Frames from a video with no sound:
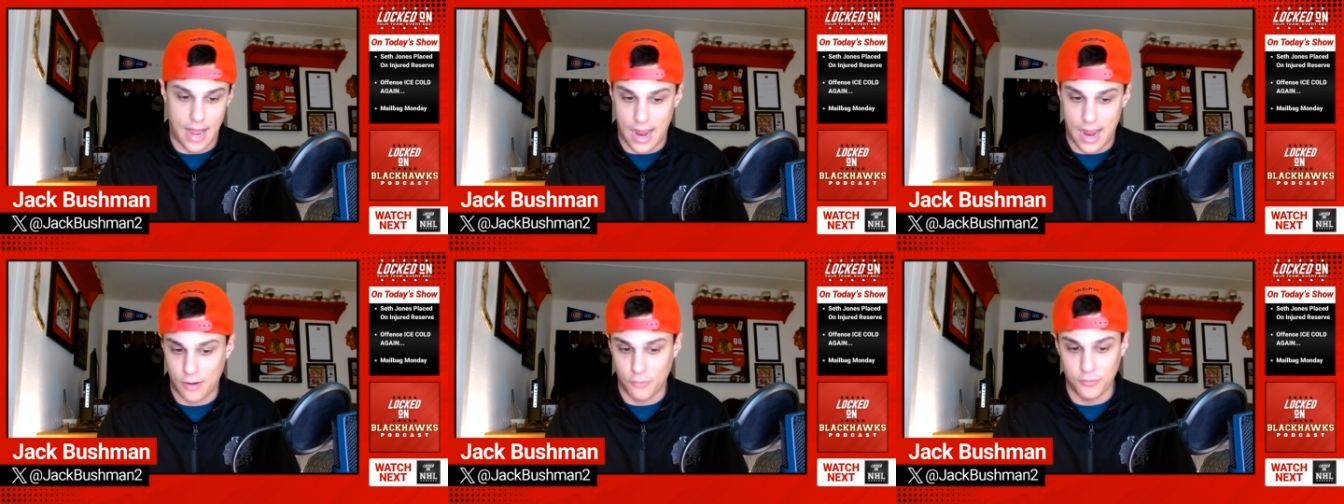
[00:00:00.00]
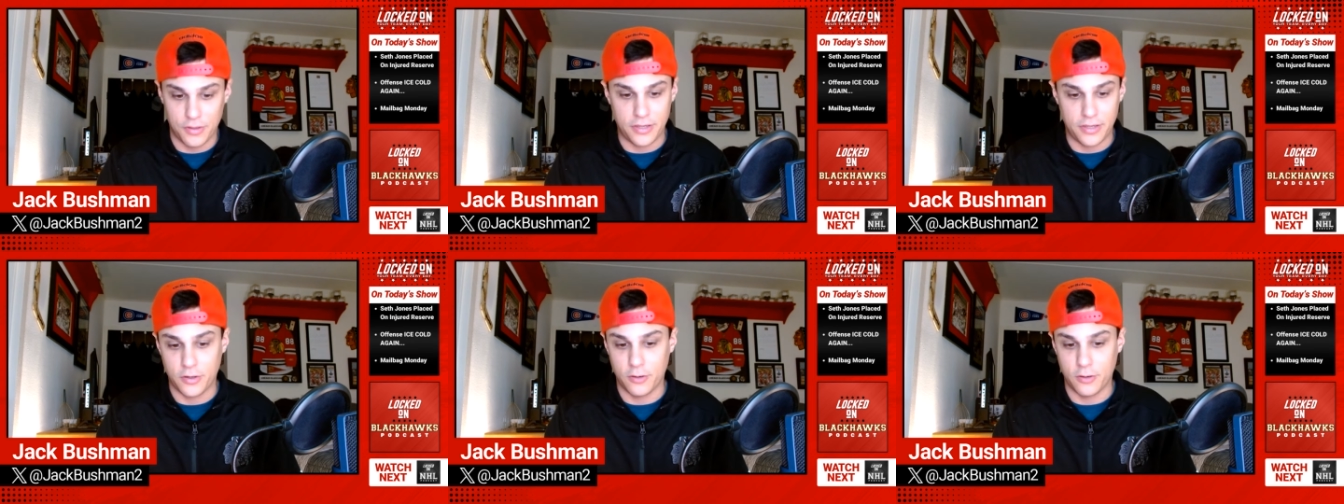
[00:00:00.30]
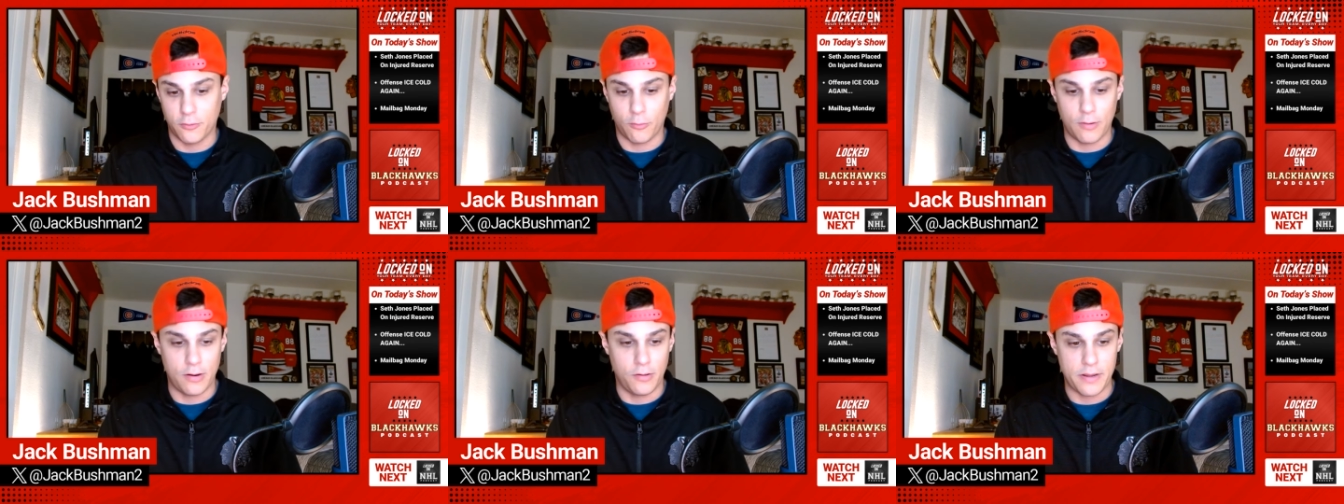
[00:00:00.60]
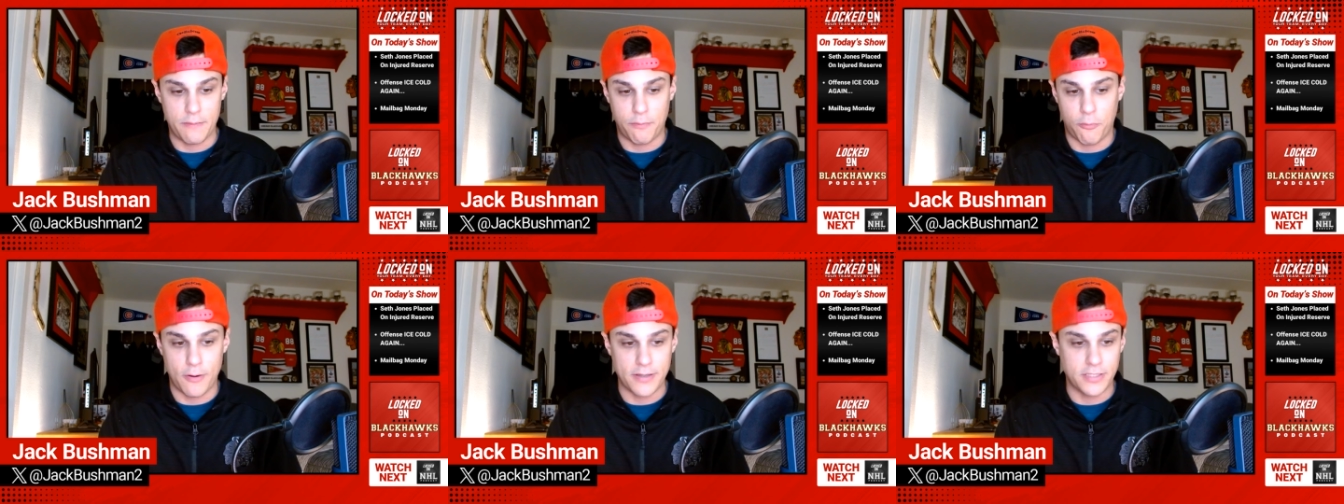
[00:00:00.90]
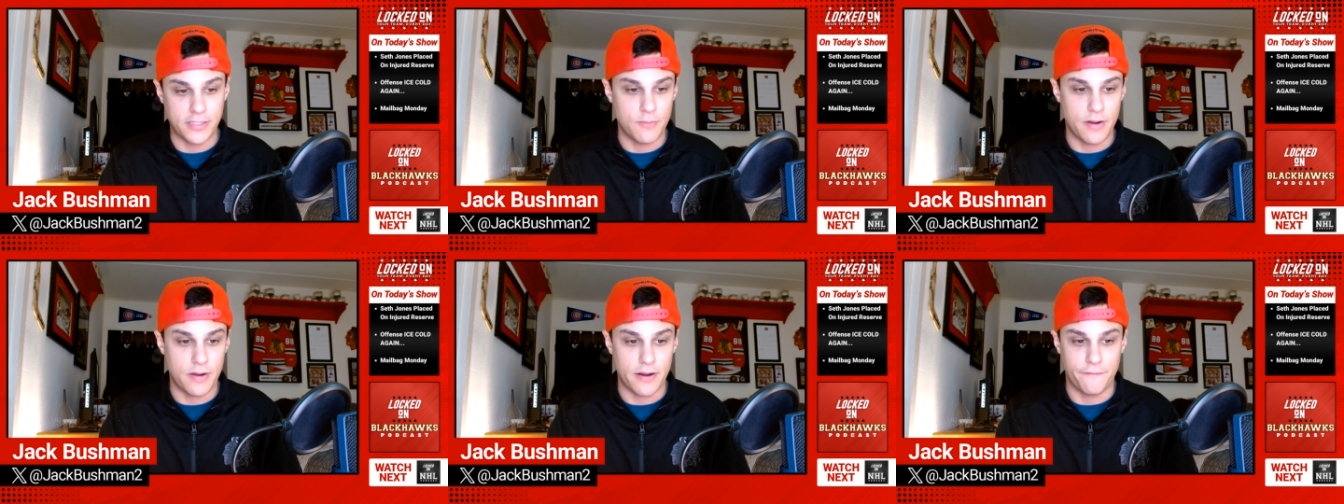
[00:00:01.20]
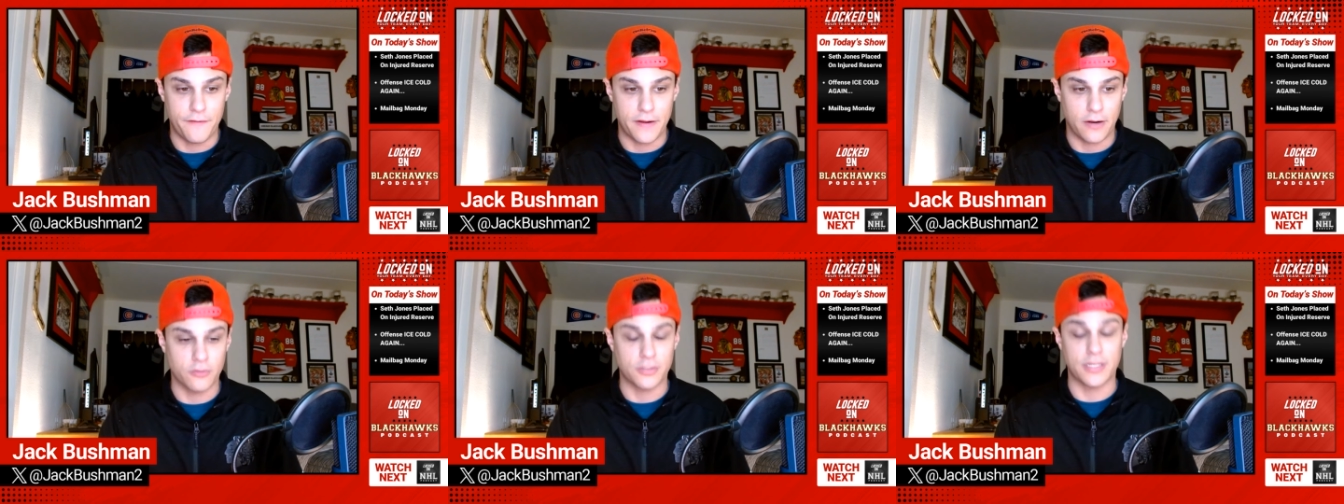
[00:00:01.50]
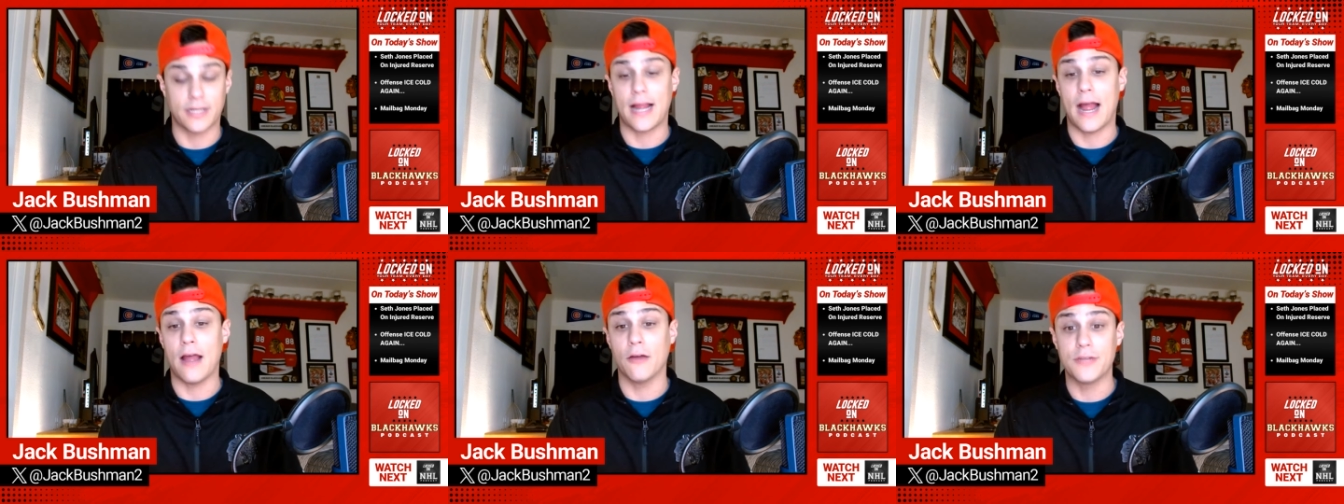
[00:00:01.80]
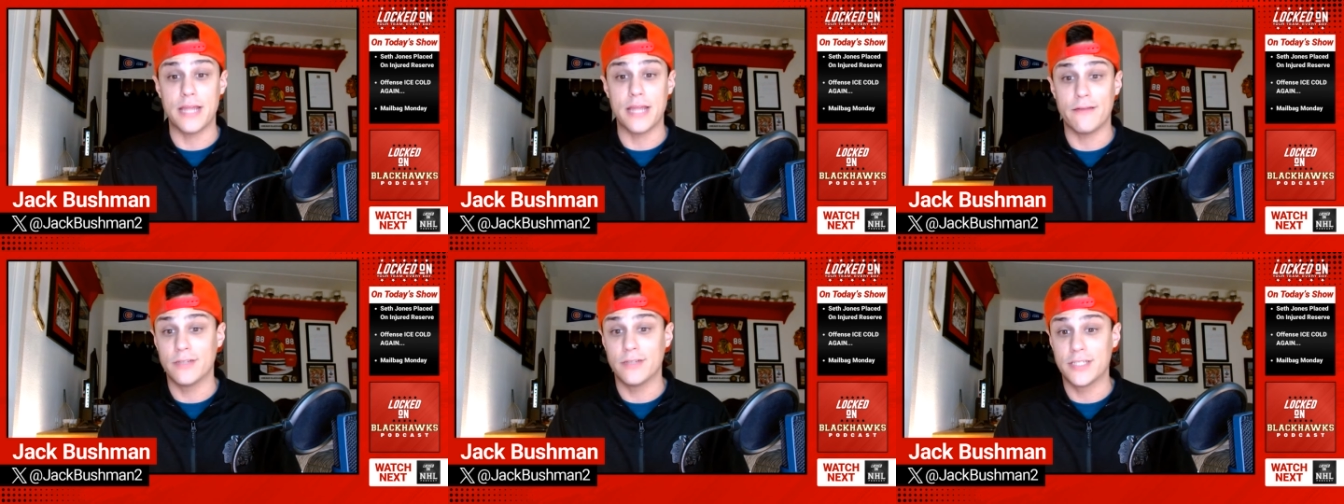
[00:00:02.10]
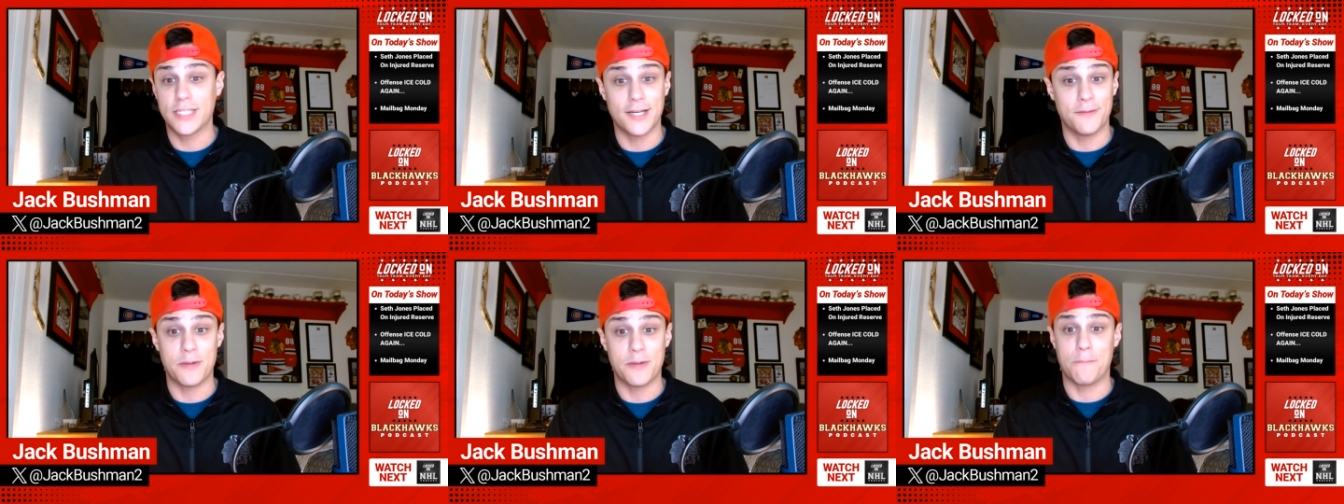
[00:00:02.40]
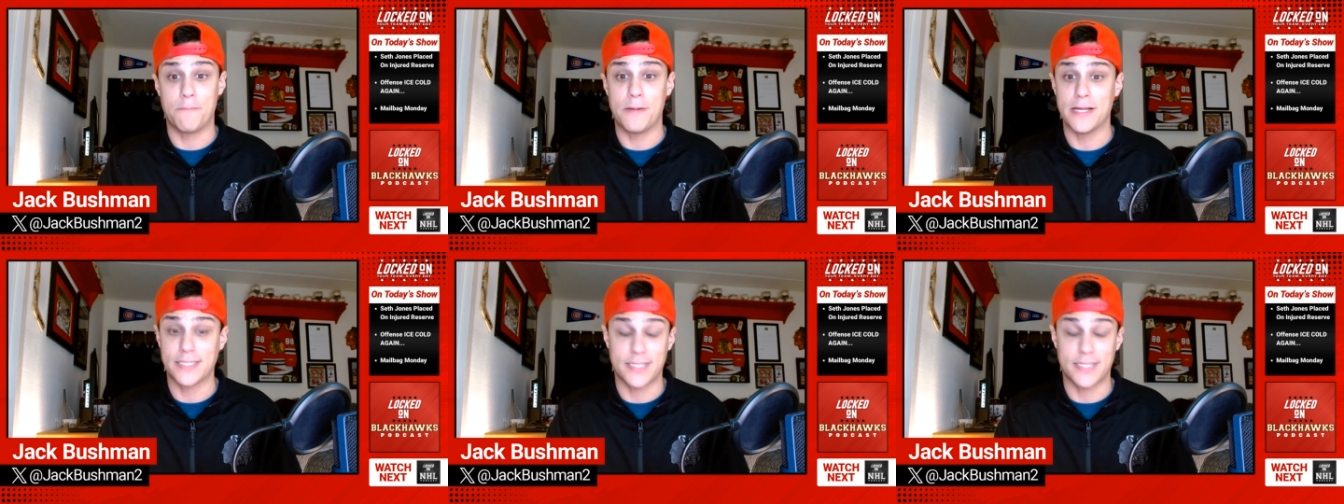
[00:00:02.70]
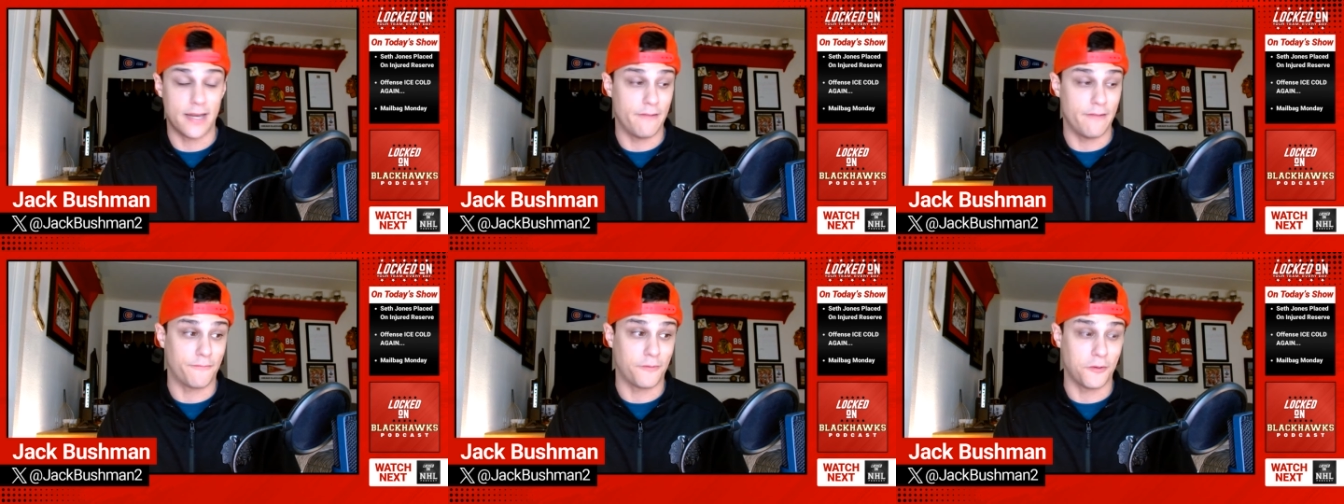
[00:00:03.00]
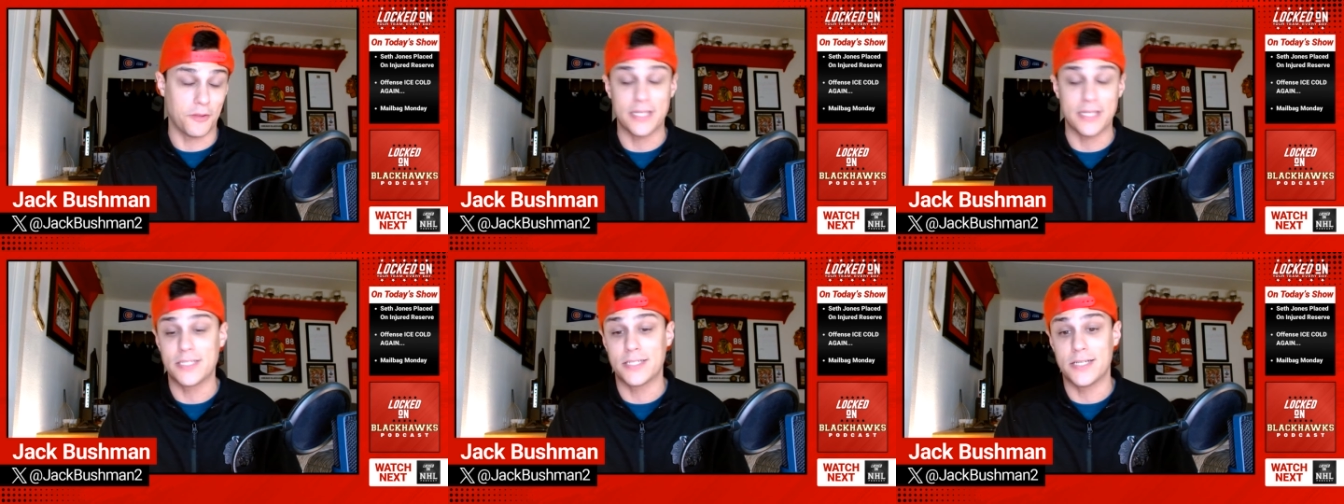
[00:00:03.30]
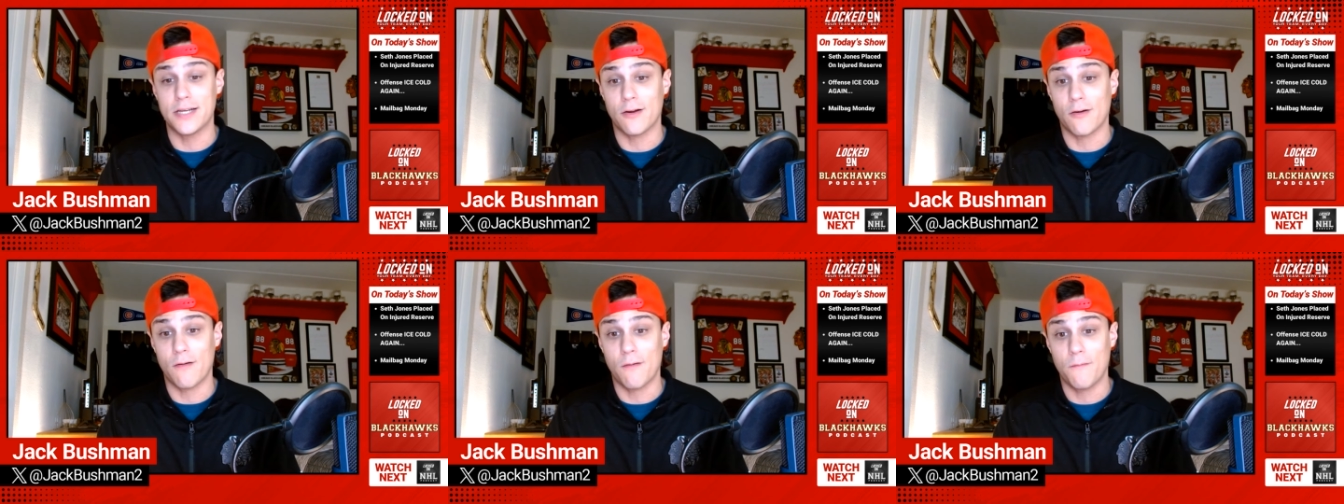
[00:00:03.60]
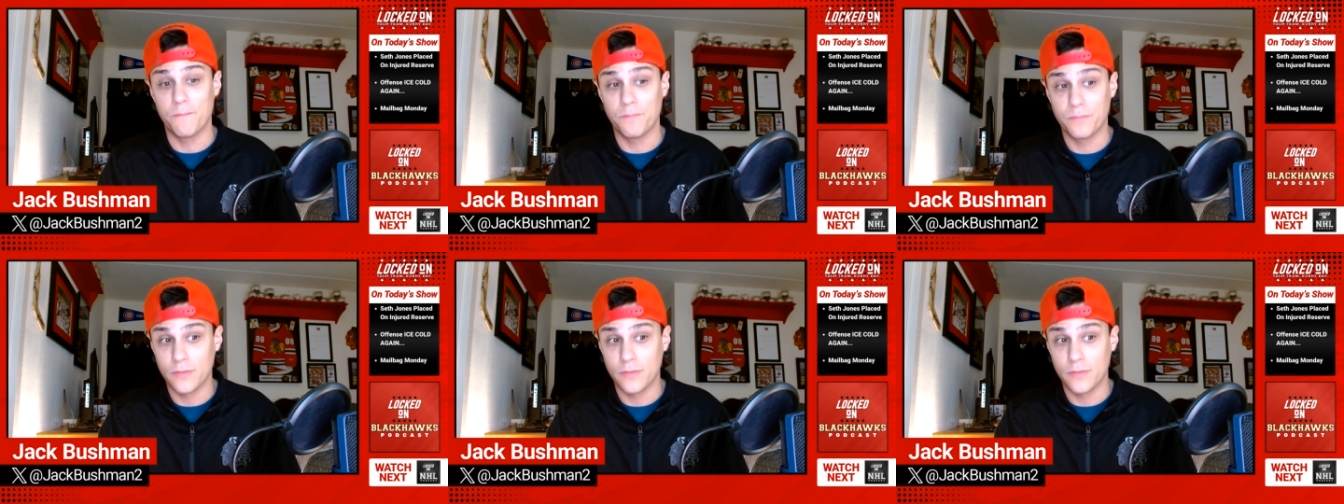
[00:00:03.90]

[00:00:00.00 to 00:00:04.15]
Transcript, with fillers: I don't think you can really point too many fingers at Kyle Davidson and be pissed at him for this year,